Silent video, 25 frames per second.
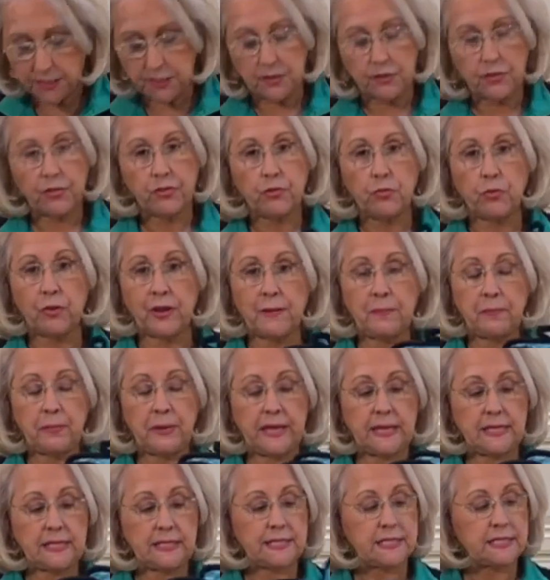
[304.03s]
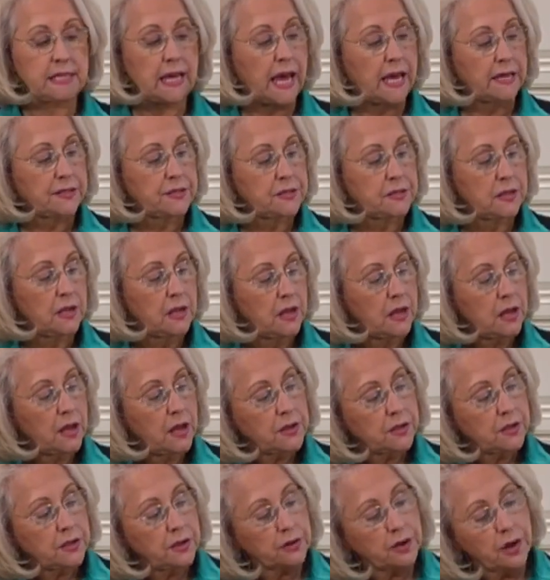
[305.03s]
a 3-piece set.
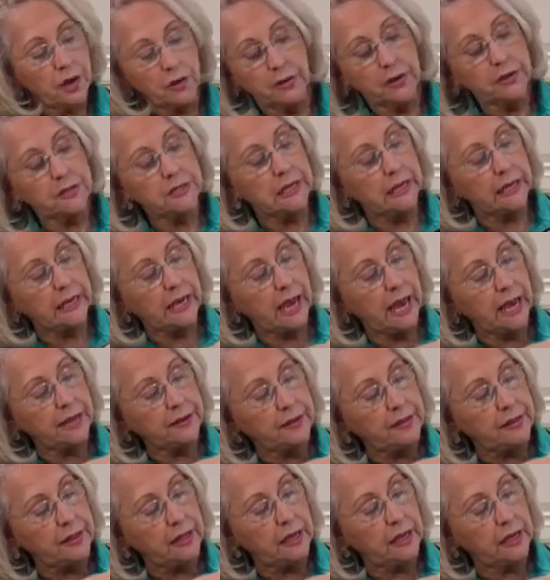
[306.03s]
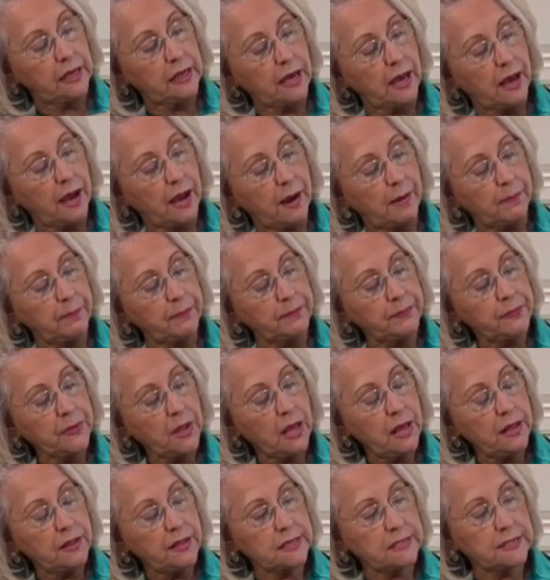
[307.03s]
You're going to get the,
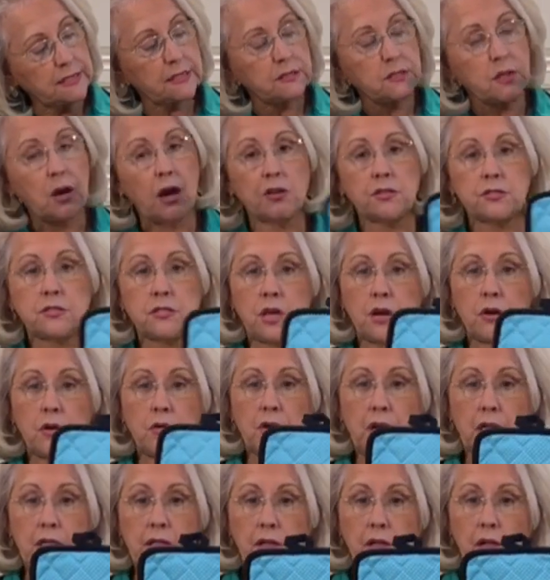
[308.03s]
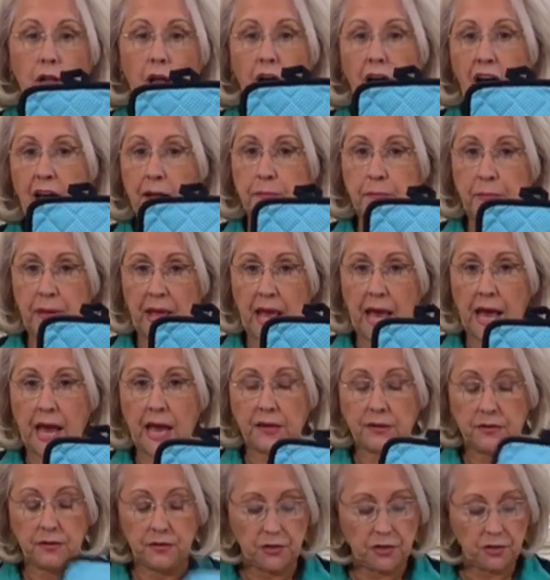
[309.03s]
this is also a little hot
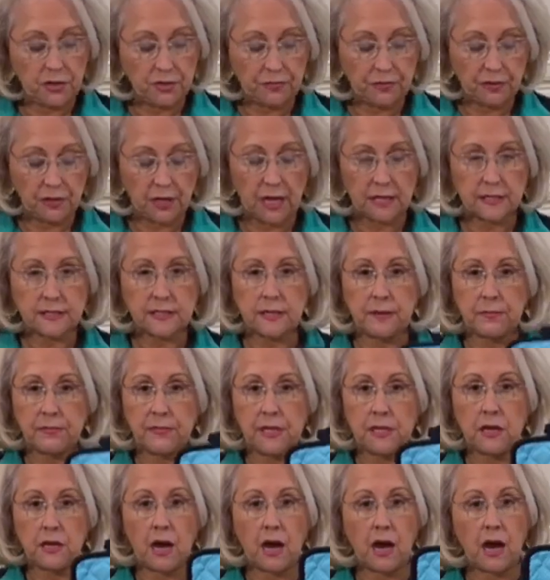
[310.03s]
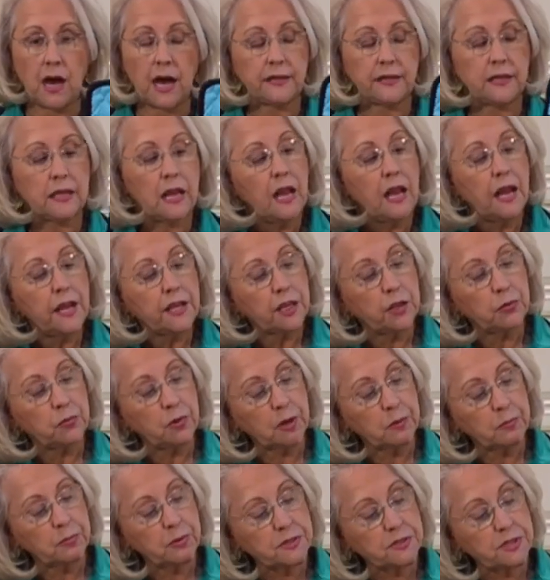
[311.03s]
pad. You know, if you've got something hot, you
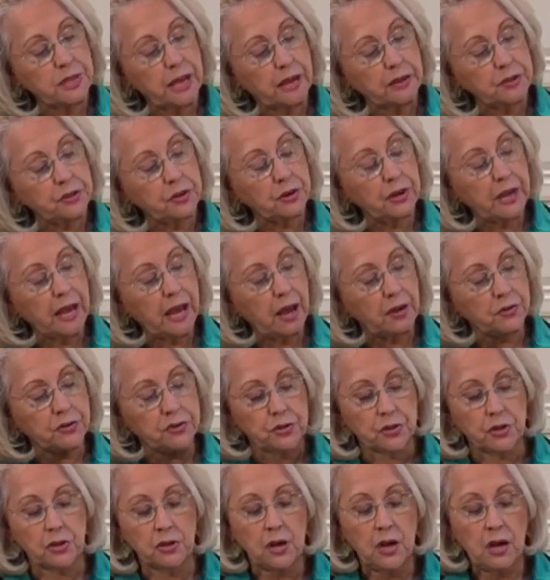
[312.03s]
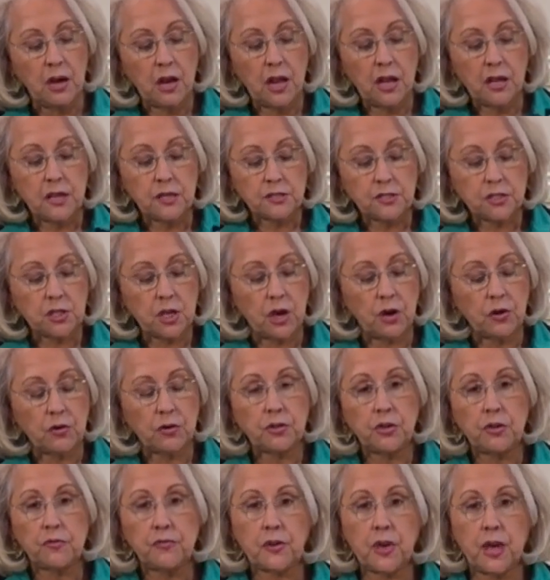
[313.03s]
want to protect your counter.
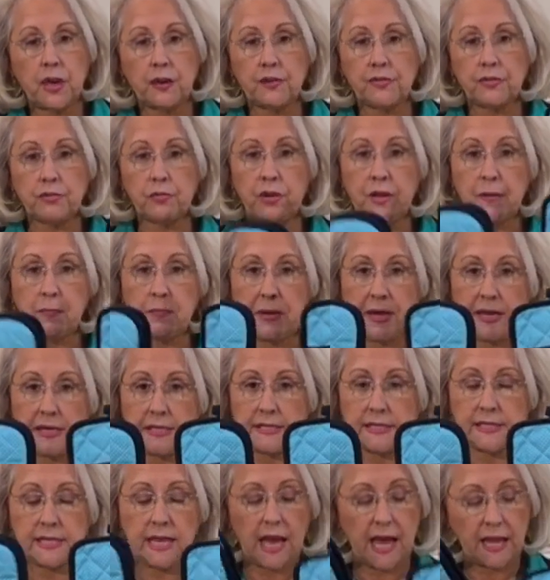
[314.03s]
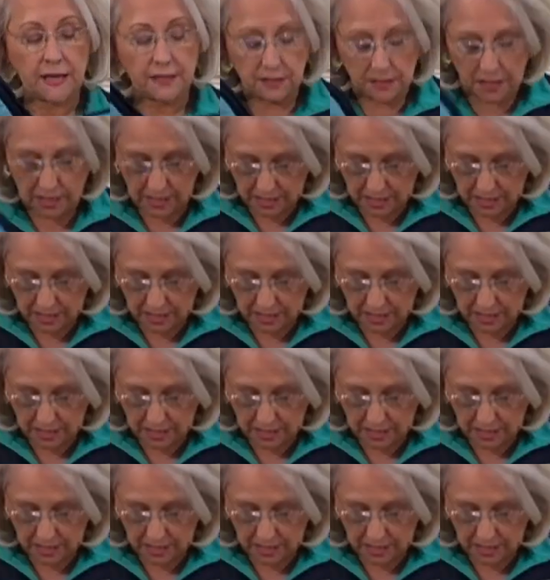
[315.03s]
So you've got a 3-piece set,